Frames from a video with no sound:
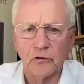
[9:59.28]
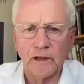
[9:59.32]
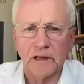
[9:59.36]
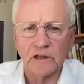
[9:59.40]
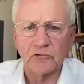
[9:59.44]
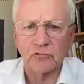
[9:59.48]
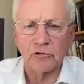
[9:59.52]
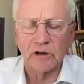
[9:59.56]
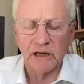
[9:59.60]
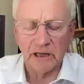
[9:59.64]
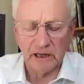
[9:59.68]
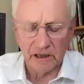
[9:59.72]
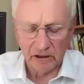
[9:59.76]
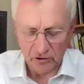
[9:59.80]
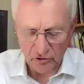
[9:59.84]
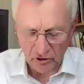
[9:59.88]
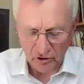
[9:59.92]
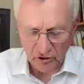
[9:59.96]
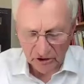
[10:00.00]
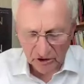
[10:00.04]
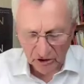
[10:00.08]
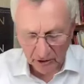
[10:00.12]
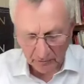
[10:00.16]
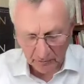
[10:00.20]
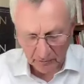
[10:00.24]
Sean, that's really
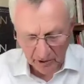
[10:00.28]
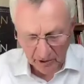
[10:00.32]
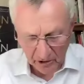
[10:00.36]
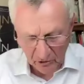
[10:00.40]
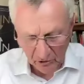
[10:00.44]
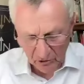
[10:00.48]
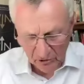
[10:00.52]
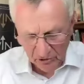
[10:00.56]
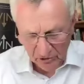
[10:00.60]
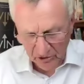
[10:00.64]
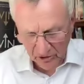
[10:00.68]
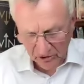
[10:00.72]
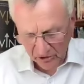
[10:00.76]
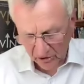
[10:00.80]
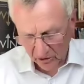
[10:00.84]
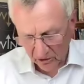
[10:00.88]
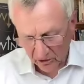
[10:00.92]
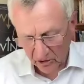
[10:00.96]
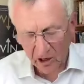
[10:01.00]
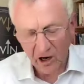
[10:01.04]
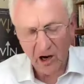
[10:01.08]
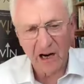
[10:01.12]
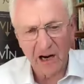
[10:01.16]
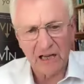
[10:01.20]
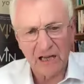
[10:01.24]
interesting because there's a
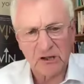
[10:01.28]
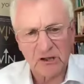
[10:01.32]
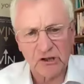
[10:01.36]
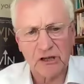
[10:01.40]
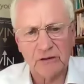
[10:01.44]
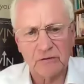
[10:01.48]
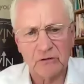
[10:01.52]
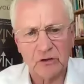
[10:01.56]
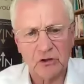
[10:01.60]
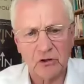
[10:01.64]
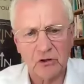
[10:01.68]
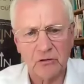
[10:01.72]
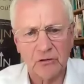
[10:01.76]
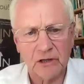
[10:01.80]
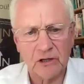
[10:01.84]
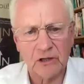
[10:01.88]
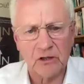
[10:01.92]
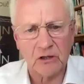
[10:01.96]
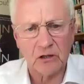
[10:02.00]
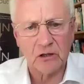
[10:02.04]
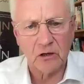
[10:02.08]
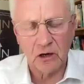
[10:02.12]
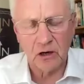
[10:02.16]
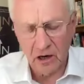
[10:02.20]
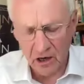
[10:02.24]
lot of high achievers on
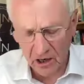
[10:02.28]
this. A